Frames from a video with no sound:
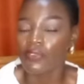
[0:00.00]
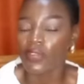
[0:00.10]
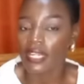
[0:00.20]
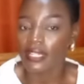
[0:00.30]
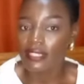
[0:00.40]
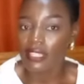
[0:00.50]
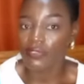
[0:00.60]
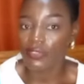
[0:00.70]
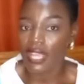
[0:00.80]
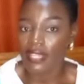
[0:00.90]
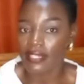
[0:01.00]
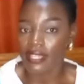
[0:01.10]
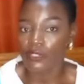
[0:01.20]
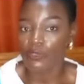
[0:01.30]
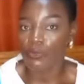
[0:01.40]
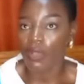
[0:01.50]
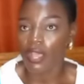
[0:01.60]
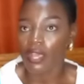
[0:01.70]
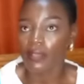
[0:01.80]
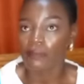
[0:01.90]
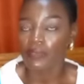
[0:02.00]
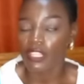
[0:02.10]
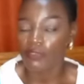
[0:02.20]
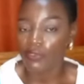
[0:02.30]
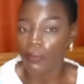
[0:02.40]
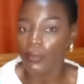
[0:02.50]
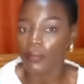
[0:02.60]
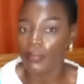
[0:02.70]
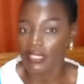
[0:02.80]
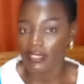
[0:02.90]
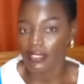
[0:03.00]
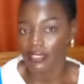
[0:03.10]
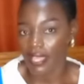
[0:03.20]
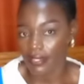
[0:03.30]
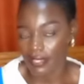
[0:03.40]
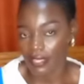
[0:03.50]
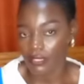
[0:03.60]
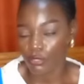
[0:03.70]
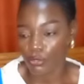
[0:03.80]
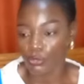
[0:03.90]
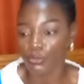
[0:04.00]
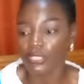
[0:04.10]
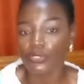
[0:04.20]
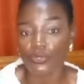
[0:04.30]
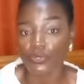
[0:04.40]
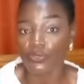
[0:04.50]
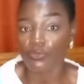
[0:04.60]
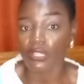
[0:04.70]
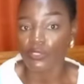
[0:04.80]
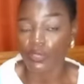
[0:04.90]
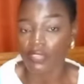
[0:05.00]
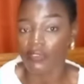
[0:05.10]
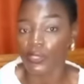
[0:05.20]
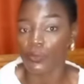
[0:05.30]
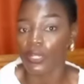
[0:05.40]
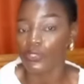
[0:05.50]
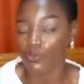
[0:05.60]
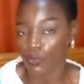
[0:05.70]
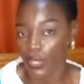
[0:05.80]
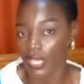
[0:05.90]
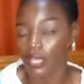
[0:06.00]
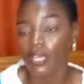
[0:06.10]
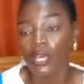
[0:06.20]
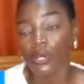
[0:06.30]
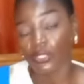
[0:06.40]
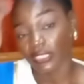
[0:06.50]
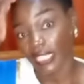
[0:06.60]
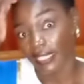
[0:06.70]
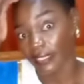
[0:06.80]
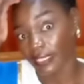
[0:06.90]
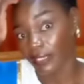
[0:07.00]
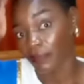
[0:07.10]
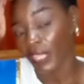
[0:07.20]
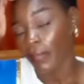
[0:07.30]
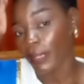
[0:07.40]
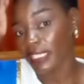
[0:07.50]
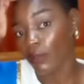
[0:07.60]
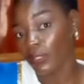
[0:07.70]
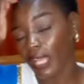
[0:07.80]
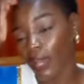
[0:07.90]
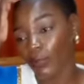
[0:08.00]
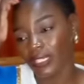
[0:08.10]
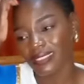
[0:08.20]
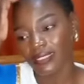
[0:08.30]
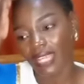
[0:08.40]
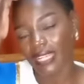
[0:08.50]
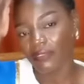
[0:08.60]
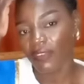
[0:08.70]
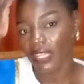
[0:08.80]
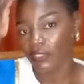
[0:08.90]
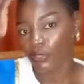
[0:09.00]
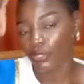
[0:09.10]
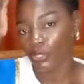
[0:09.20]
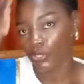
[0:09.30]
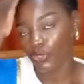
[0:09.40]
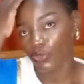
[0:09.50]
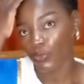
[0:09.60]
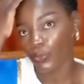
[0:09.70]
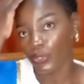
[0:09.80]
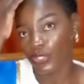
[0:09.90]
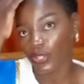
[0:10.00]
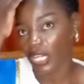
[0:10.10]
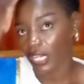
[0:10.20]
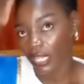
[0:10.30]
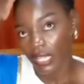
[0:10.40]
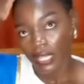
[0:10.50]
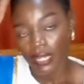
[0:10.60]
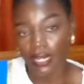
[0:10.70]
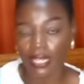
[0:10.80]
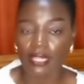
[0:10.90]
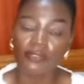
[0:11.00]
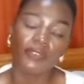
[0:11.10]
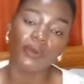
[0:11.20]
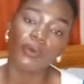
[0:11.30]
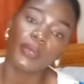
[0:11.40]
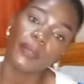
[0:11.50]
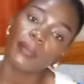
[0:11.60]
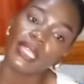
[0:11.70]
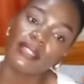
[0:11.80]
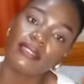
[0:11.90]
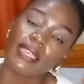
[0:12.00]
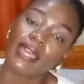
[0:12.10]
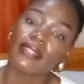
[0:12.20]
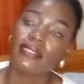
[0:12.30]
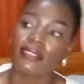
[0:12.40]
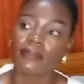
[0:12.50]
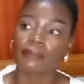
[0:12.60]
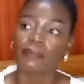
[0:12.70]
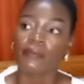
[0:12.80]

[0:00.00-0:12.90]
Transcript: an interview, attires were formal business attire, so you choose whatsoever you want to wear on that day. But I'll advise on you to put on, like, for women, skirts,